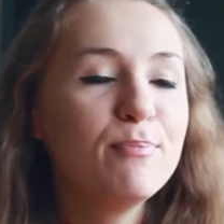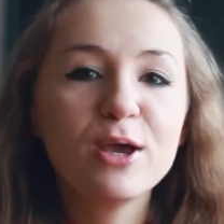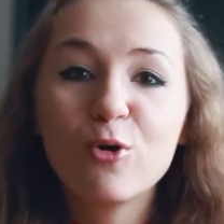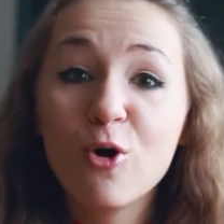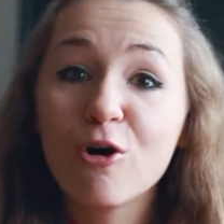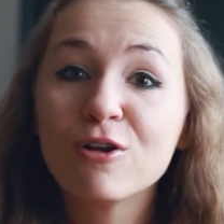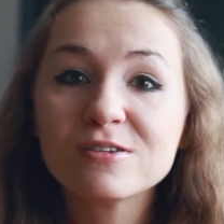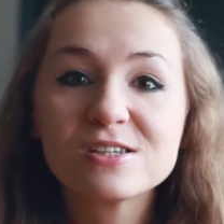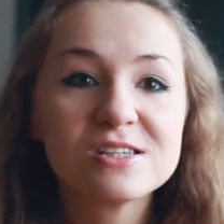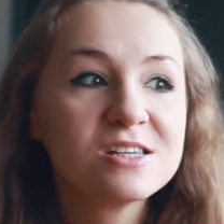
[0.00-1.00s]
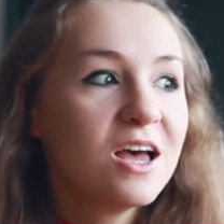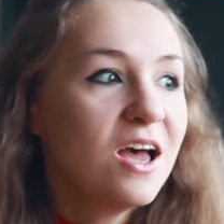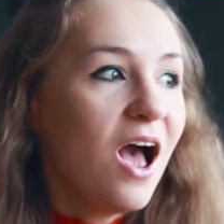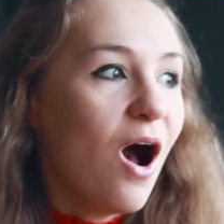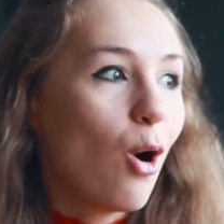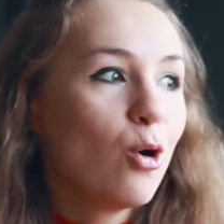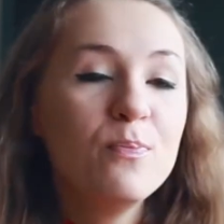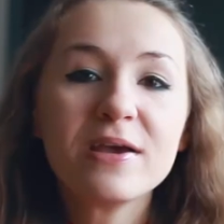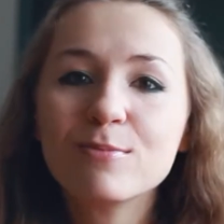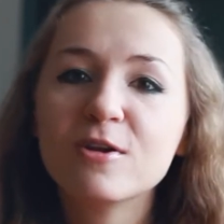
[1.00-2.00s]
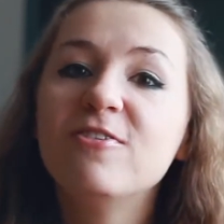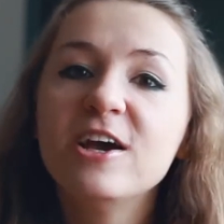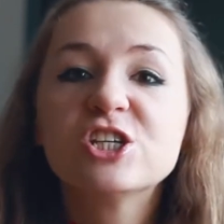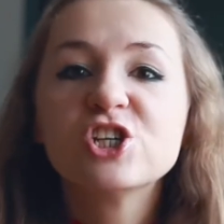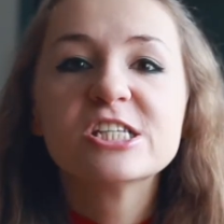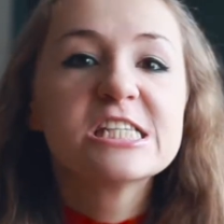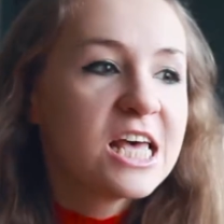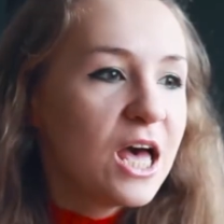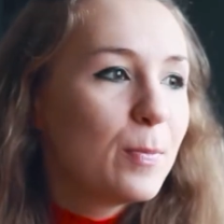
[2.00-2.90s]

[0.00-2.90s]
big goals or big motivations,